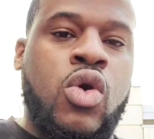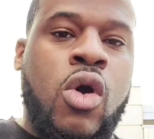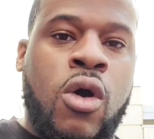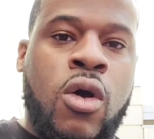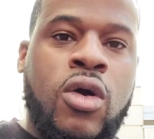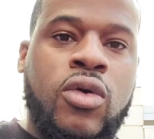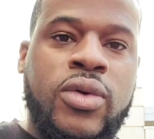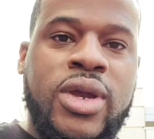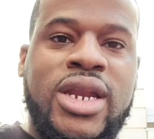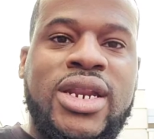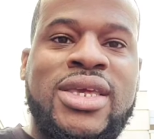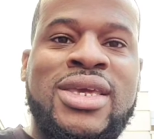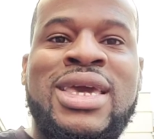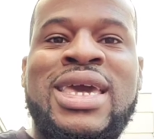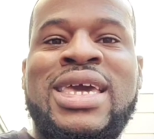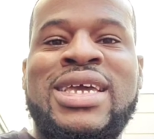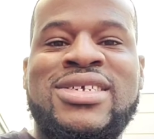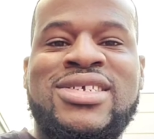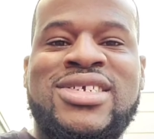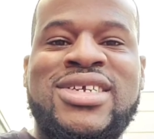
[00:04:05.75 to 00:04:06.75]
already
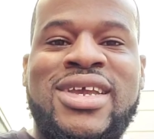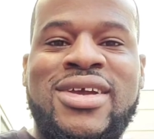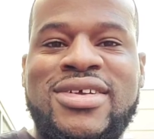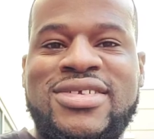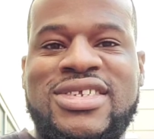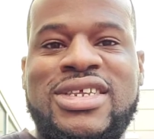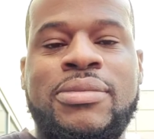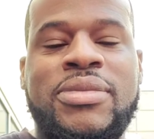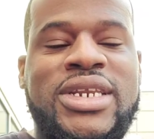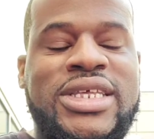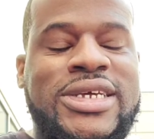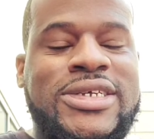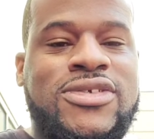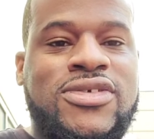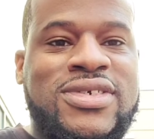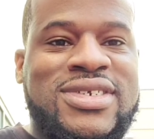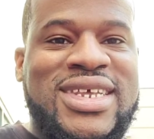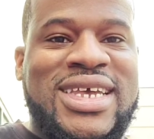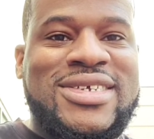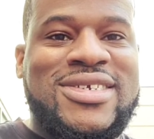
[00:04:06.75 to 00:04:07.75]
shares similar
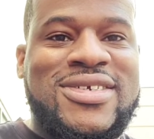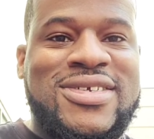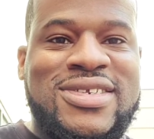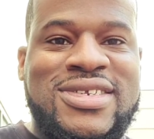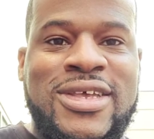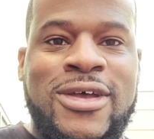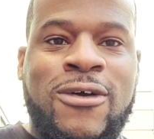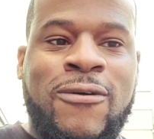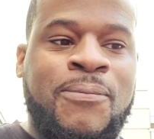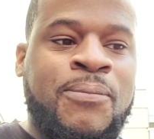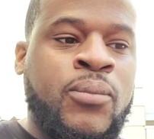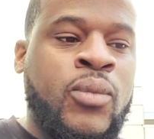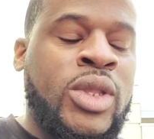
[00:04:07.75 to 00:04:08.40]
interests as yourself.